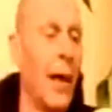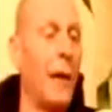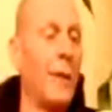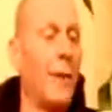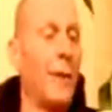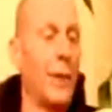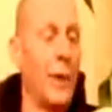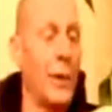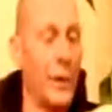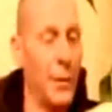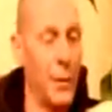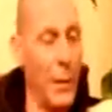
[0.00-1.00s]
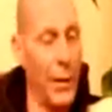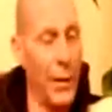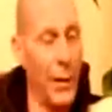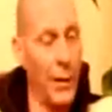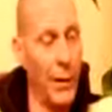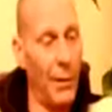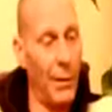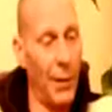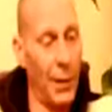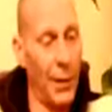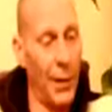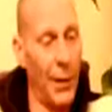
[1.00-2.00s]
I've done is, when you
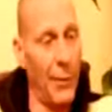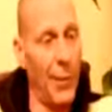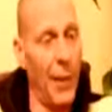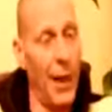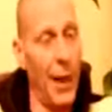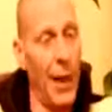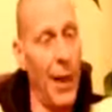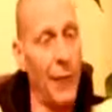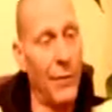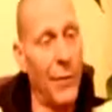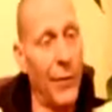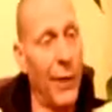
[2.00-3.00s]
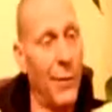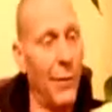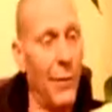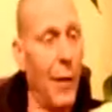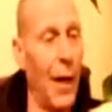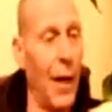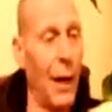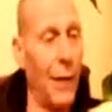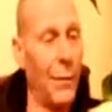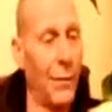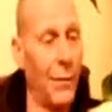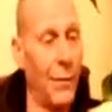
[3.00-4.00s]
put a claim of right, I have claimed a
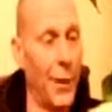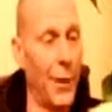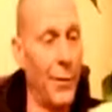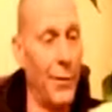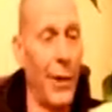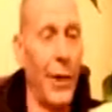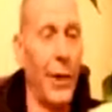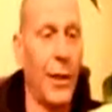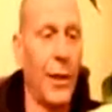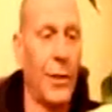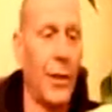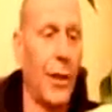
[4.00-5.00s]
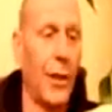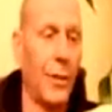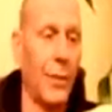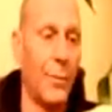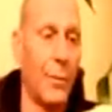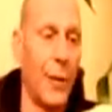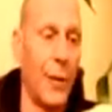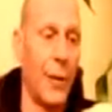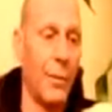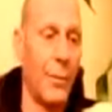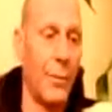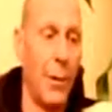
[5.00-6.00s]
right for free trade, exchange and
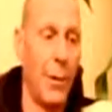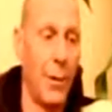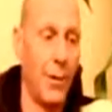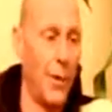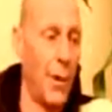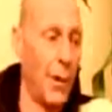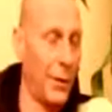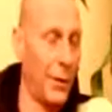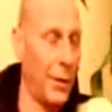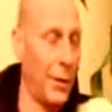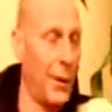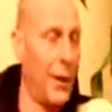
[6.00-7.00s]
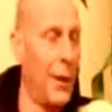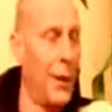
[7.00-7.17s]
barter.